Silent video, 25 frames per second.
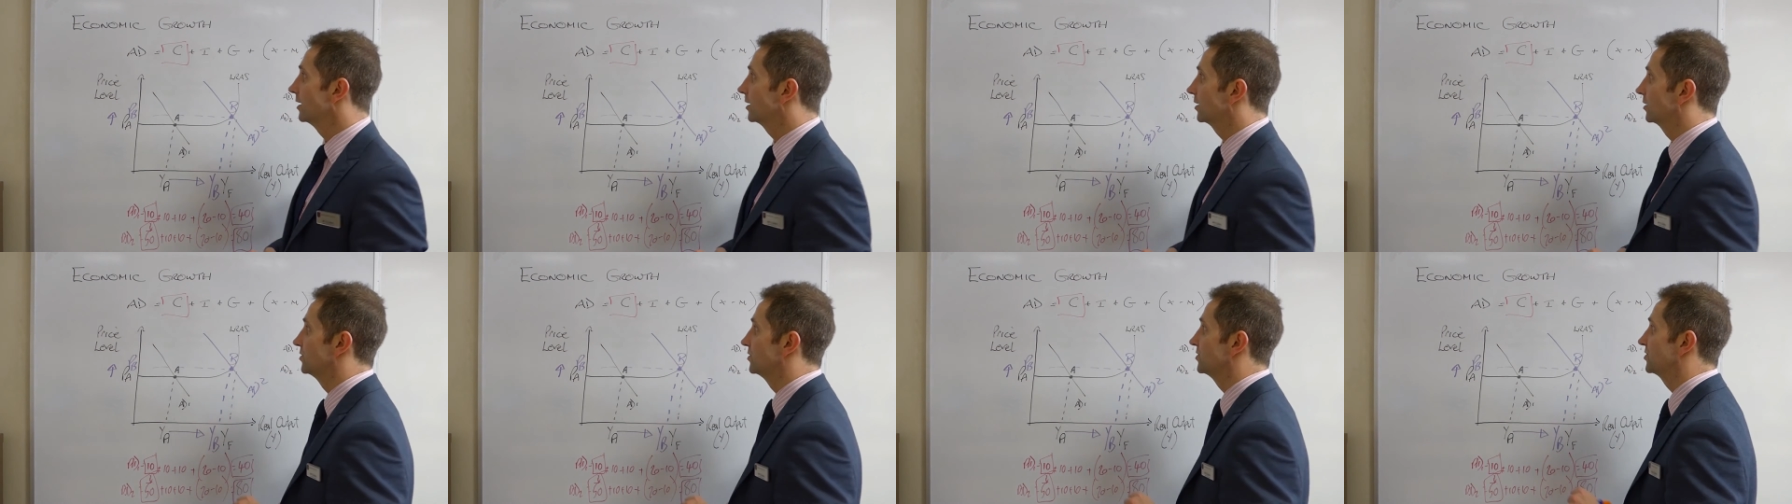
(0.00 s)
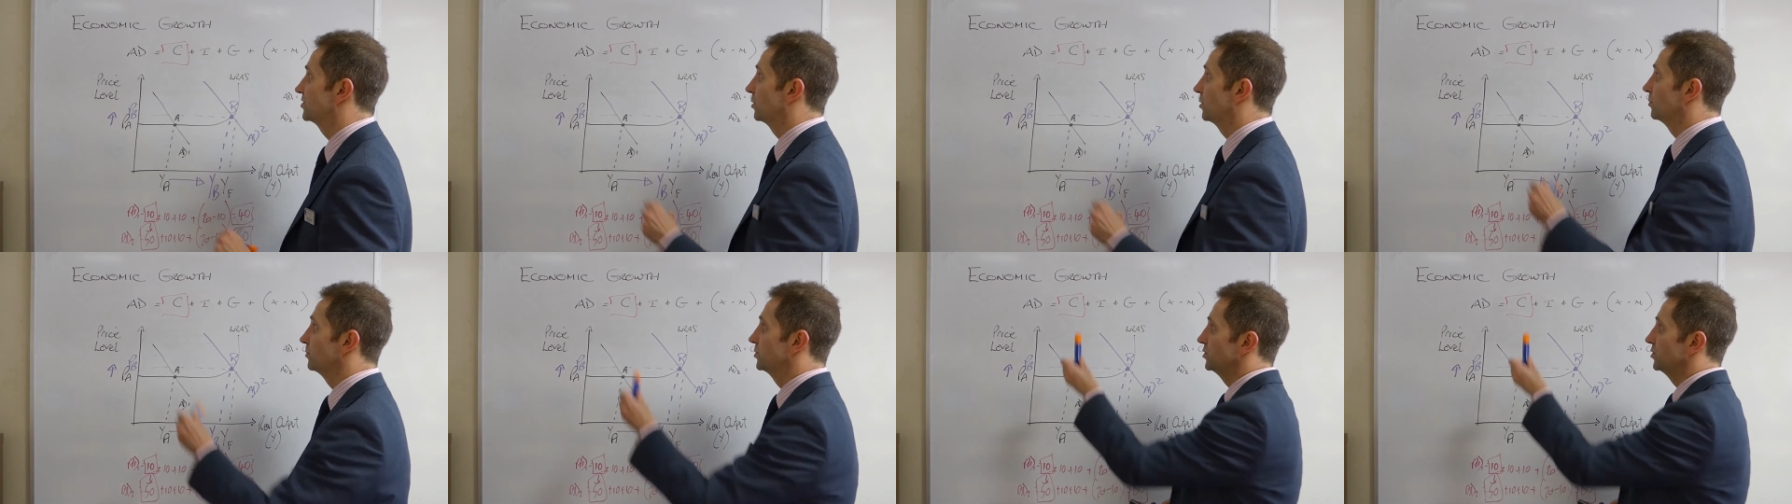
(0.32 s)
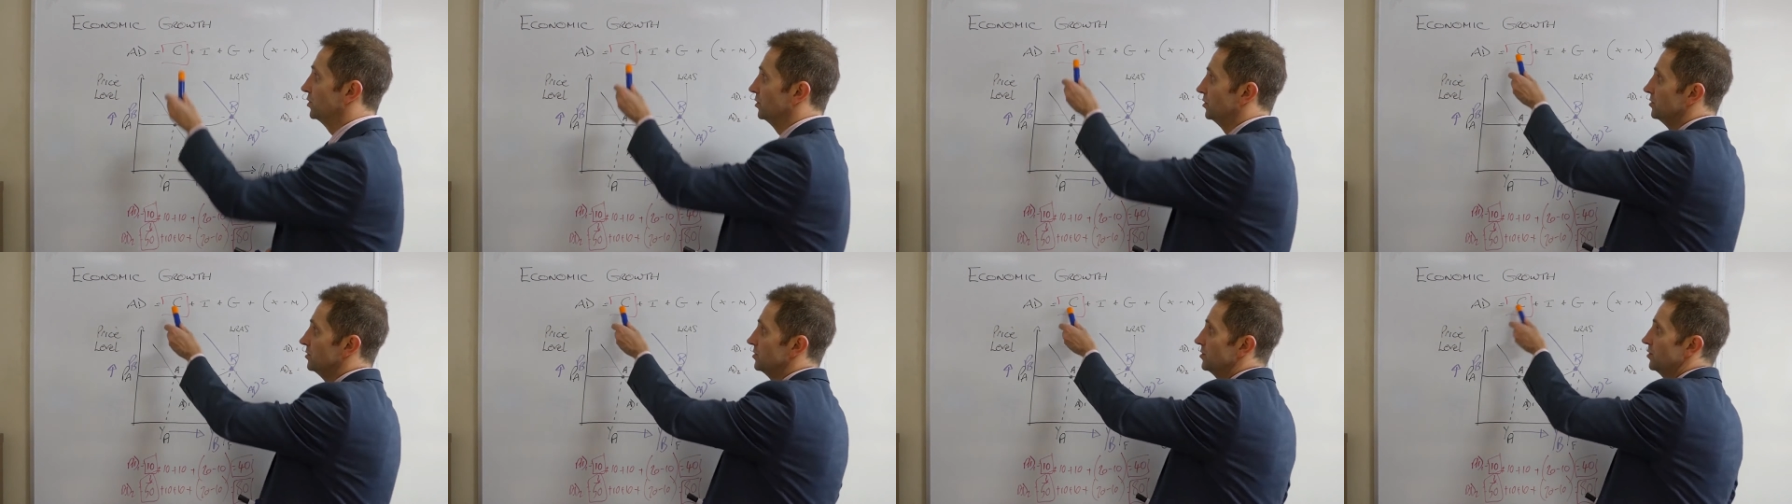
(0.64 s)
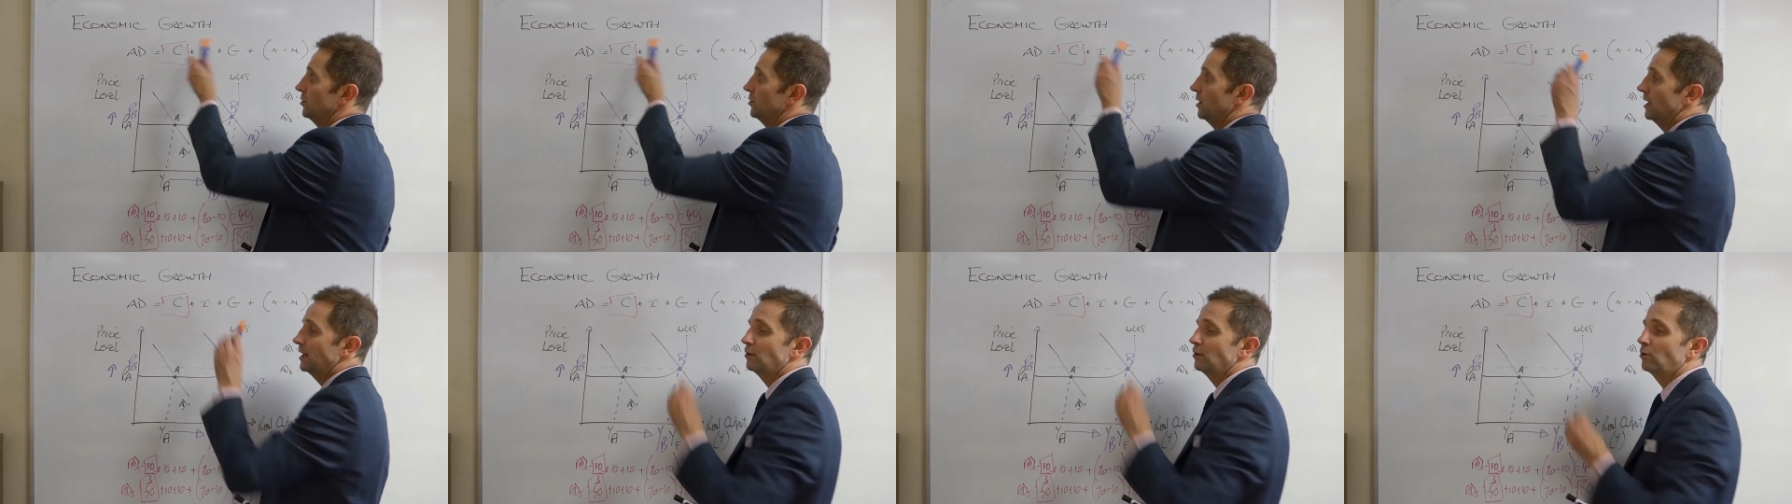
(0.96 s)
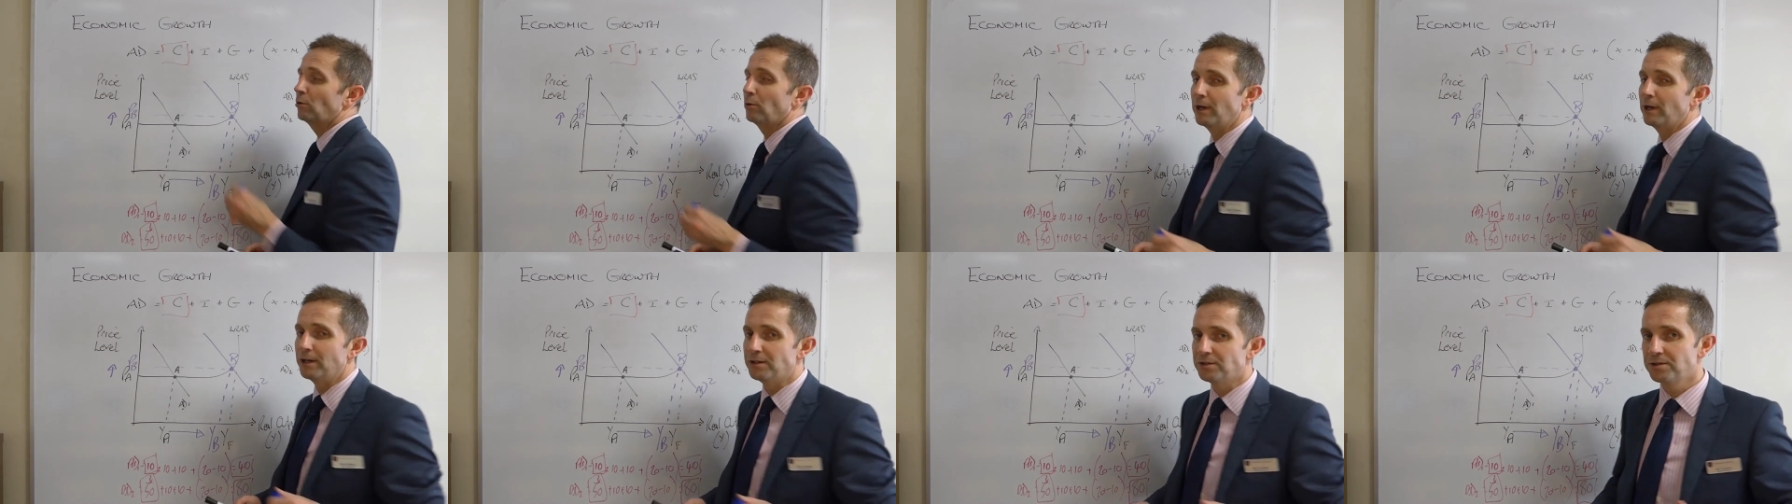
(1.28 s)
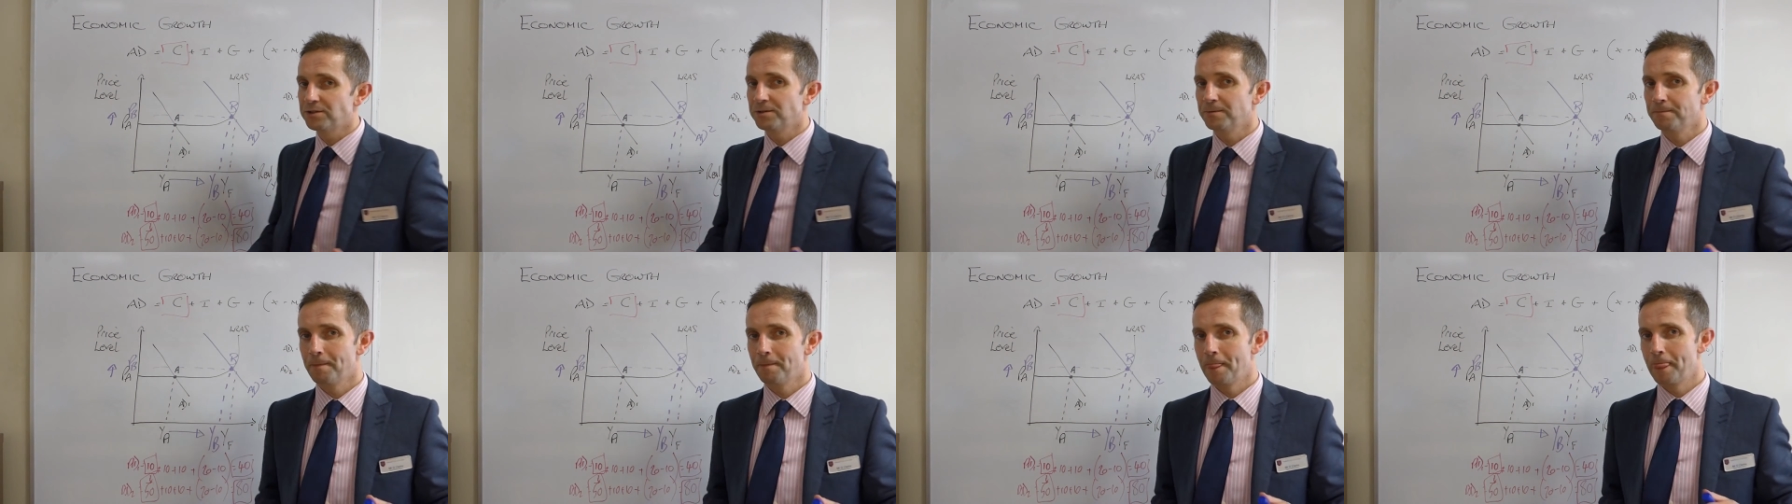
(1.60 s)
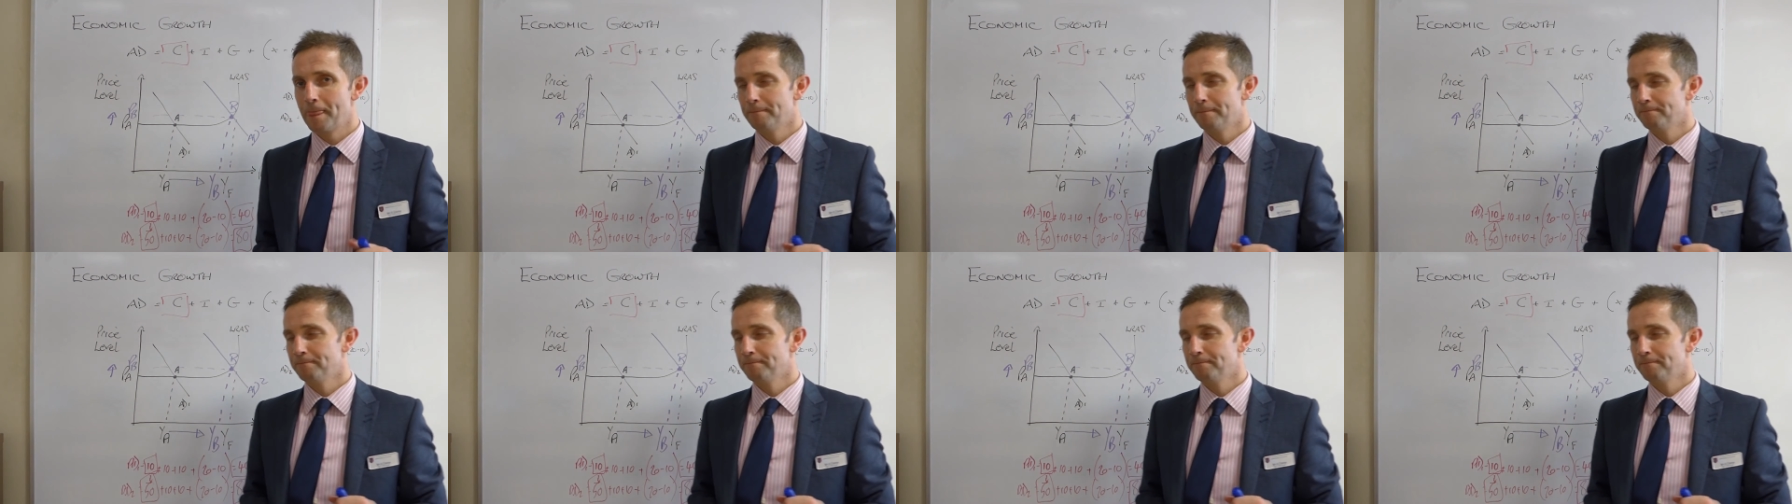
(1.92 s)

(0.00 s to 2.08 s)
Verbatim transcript: consumption to increase.